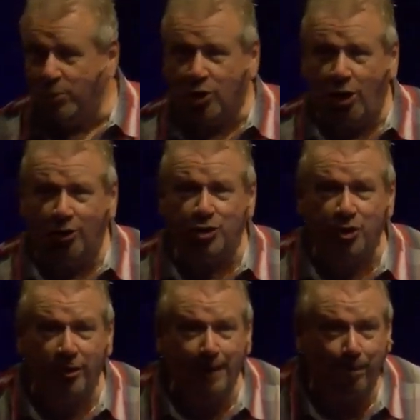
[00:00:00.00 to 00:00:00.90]
because
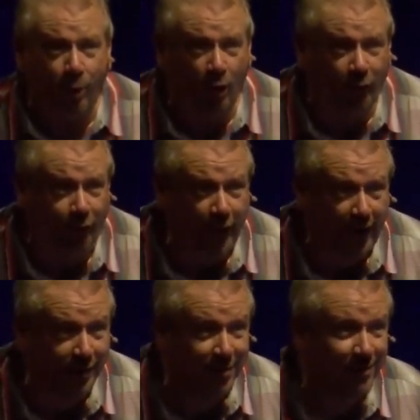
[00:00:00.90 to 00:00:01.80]
you're
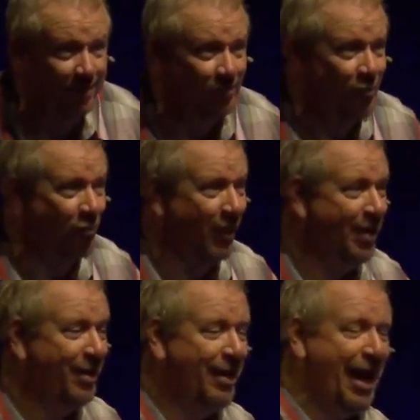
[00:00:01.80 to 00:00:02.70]
imperfect.
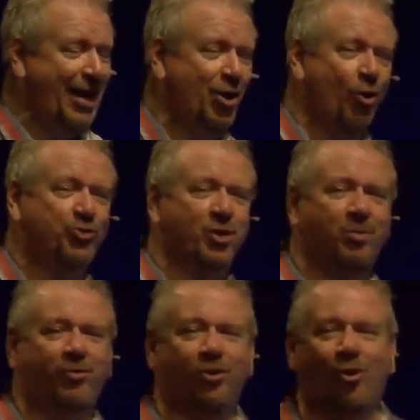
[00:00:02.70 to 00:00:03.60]
I know
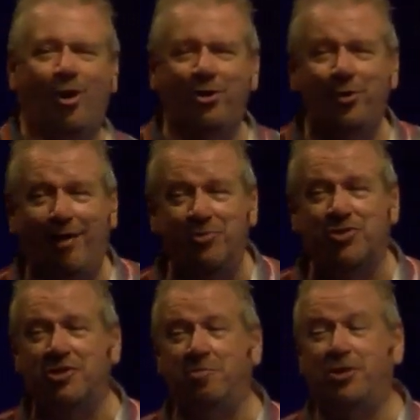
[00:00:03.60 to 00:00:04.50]
some of you are going, you haven't
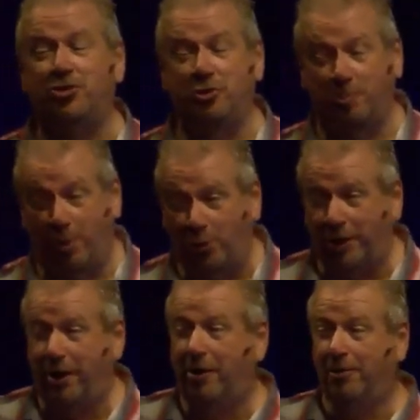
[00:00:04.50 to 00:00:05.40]
seen me shoot a bow
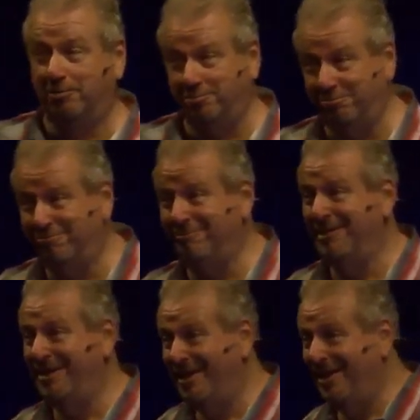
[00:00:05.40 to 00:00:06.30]
and arrow
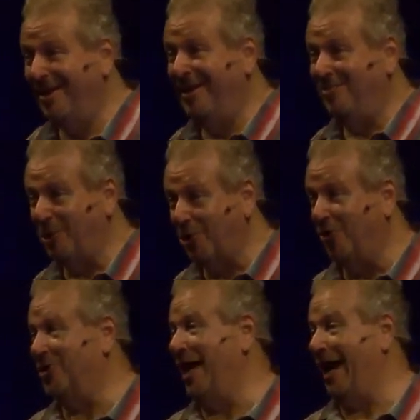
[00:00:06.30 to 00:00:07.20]

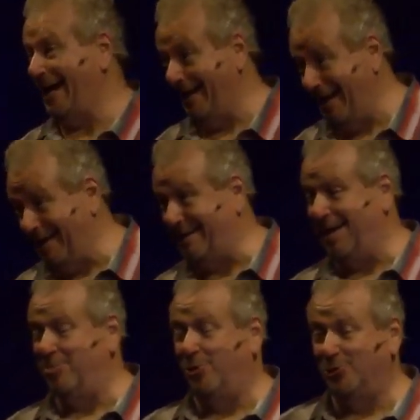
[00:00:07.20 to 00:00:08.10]
because I can hit
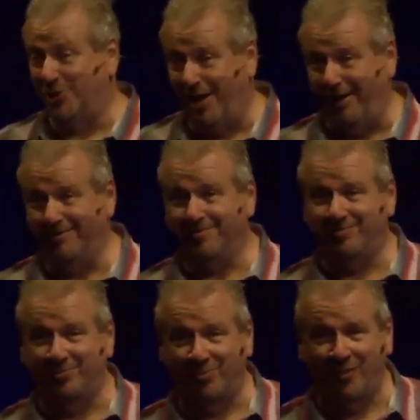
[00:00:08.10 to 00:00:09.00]
that bullseye.
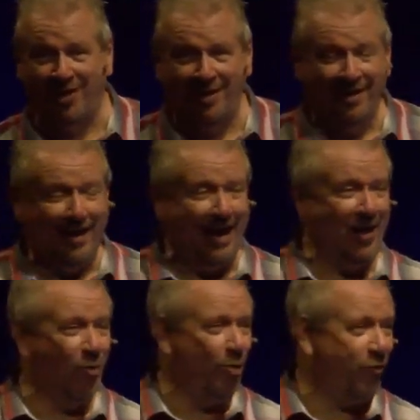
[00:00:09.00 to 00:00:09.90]
I
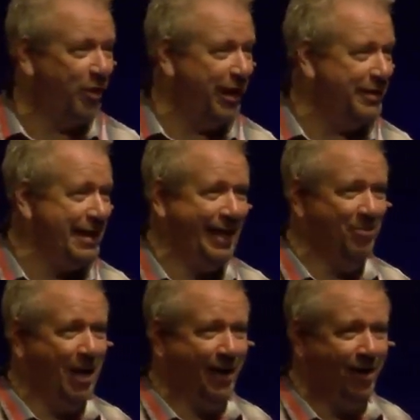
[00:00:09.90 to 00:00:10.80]
never will forget
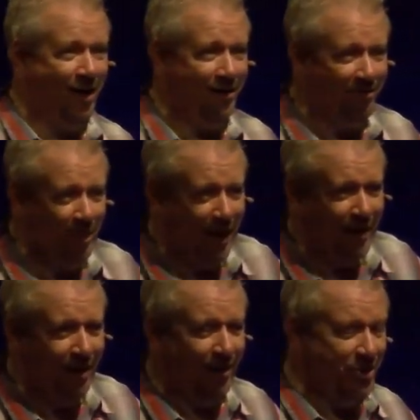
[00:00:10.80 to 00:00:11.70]
taking my gun,
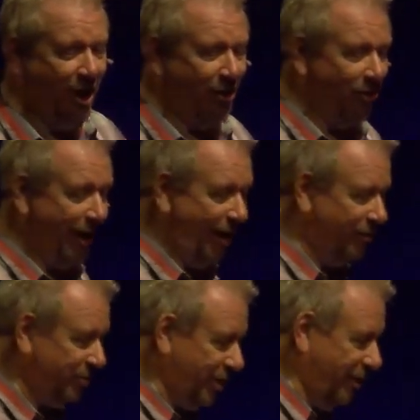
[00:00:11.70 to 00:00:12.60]
my daughter
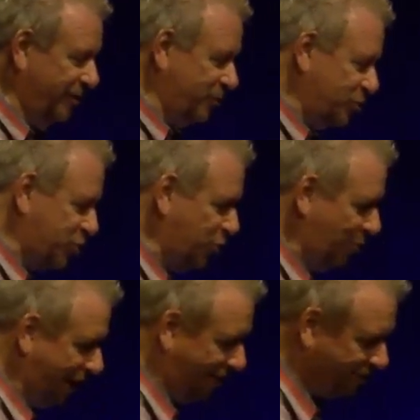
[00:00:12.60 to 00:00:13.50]
out
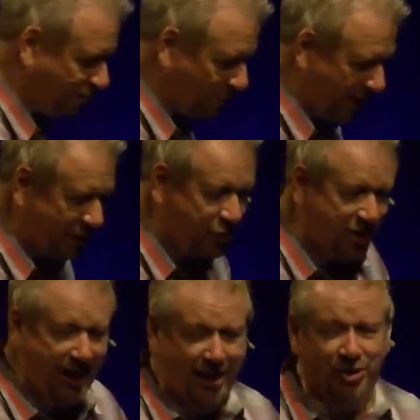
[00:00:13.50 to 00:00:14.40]
shooting, and
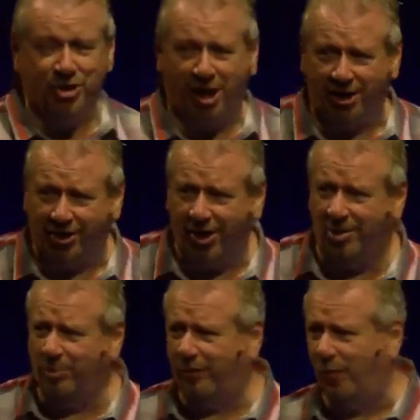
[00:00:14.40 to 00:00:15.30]
she hadn't shot a
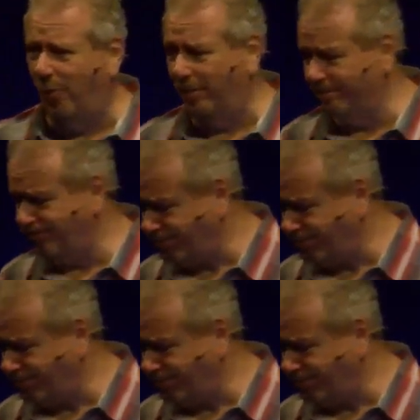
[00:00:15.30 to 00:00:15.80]
gun before.